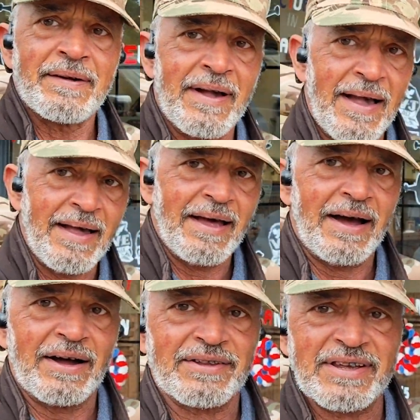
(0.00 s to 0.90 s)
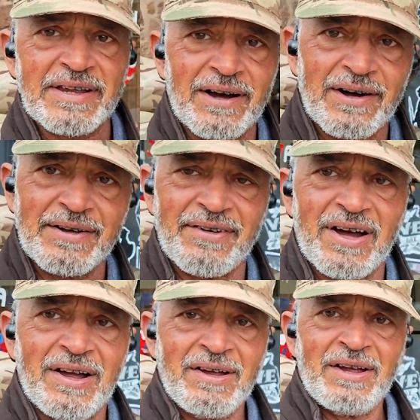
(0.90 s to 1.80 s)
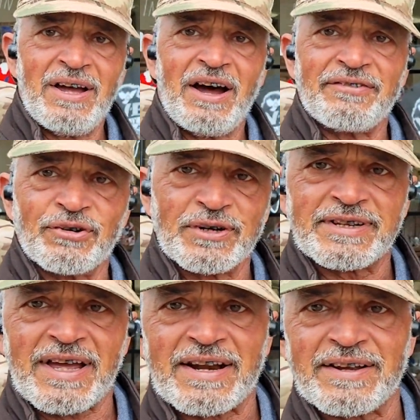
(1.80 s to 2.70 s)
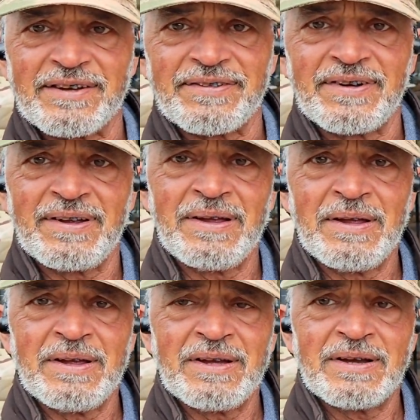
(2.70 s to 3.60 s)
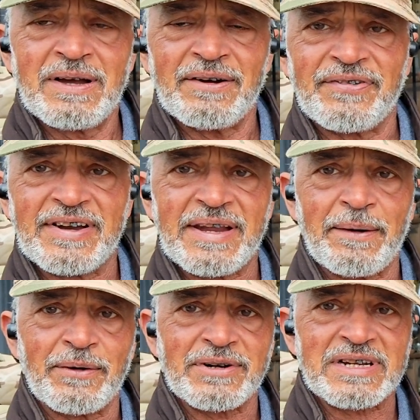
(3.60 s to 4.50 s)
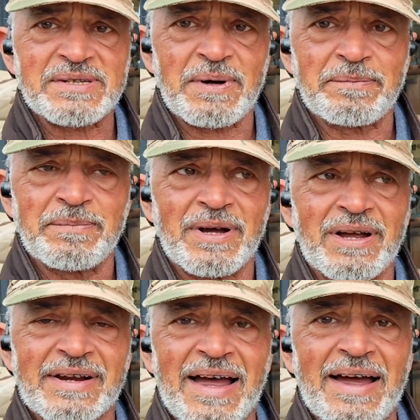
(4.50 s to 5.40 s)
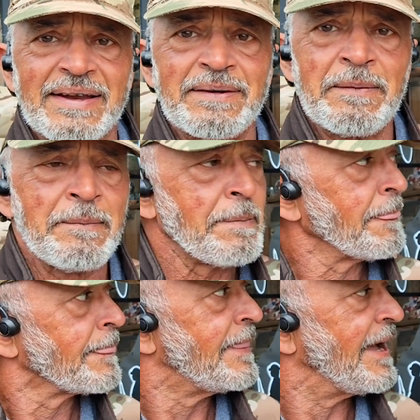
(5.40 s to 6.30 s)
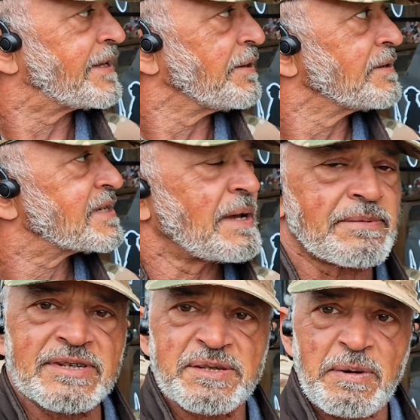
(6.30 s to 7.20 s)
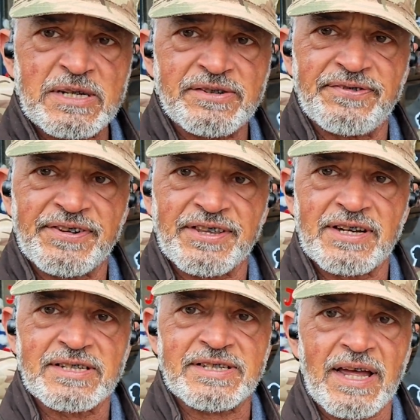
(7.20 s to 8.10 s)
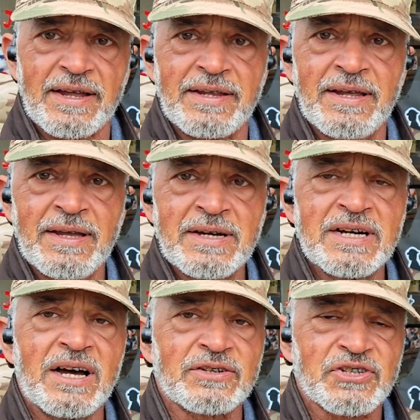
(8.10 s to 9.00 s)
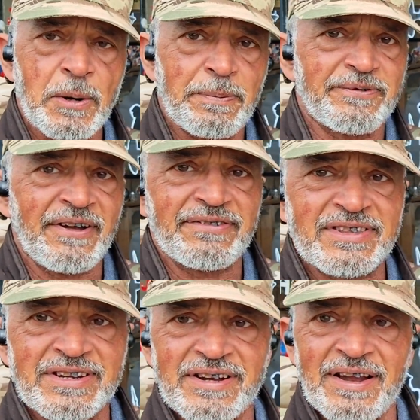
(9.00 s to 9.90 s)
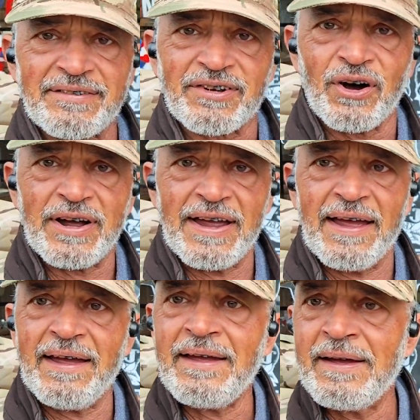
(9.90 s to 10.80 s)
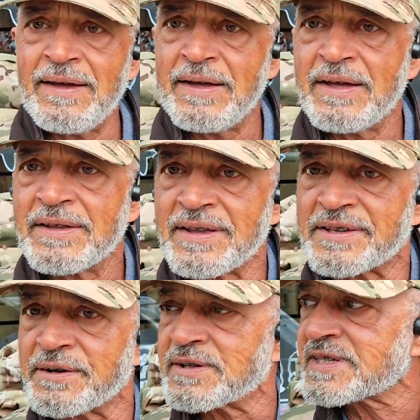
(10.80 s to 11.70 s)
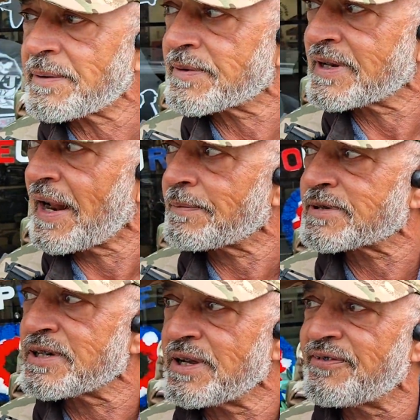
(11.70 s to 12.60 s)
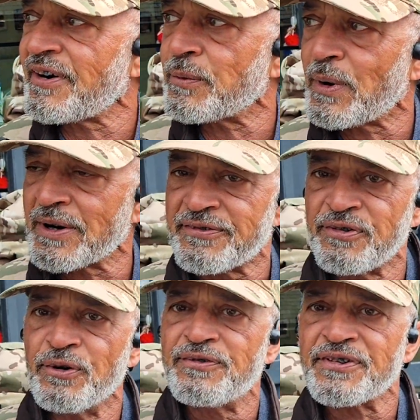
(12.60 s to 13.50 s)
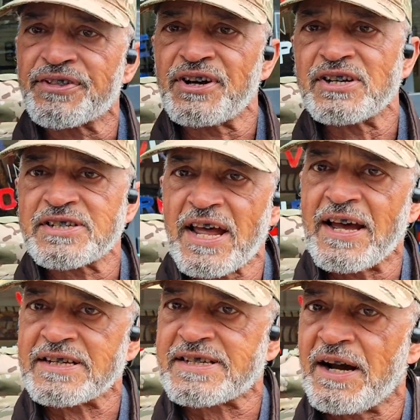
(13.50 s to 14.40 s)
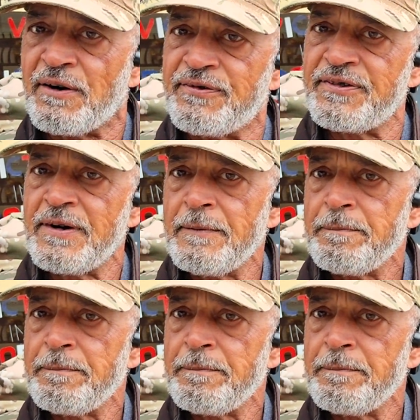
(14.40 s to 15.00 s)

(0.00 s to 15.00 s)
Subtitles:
Yeah, I think I've already done a video on this one, but again, they're doing something special for Thursday. On top of everything that they've got here, they're doing something absolutely wonderful for Thursday itself.